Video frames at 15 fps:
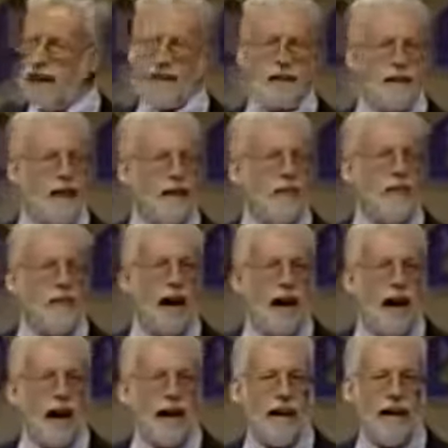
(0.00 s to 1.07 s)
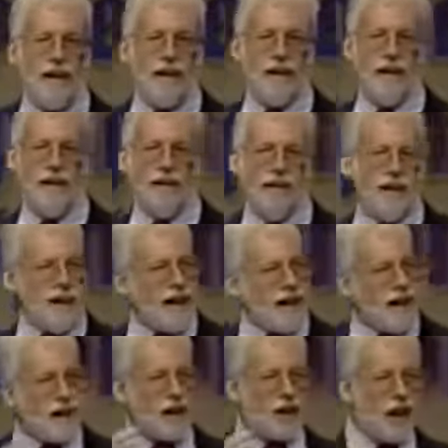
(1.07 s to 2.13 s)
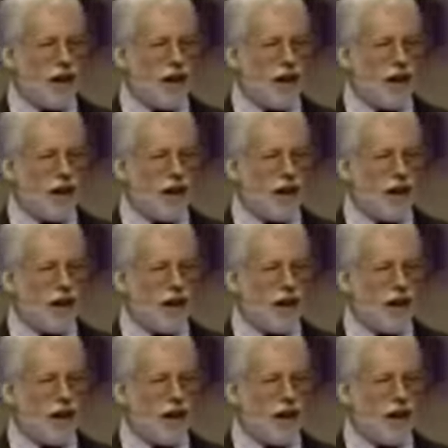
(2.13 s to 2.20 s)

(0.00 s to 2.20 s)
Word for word: That's the name of God that he